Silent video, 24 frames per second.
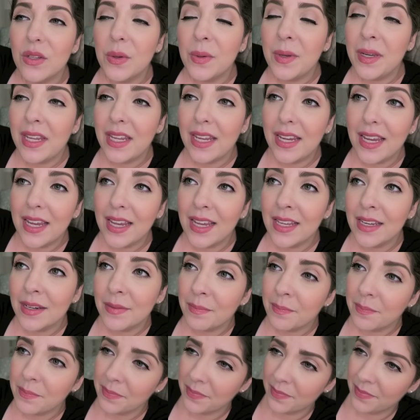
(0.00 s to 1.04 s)
So
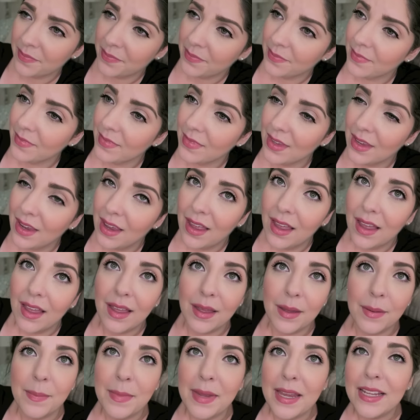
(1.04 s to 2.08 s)
Negan,
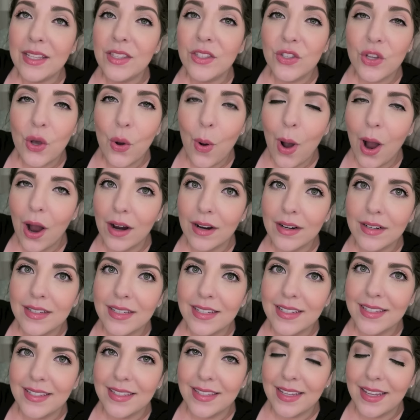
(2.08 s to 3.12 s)
it's so hard
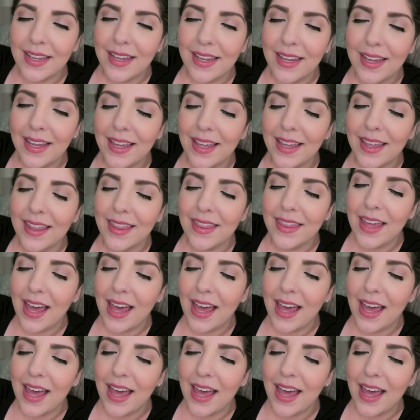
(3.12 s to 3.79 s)
to see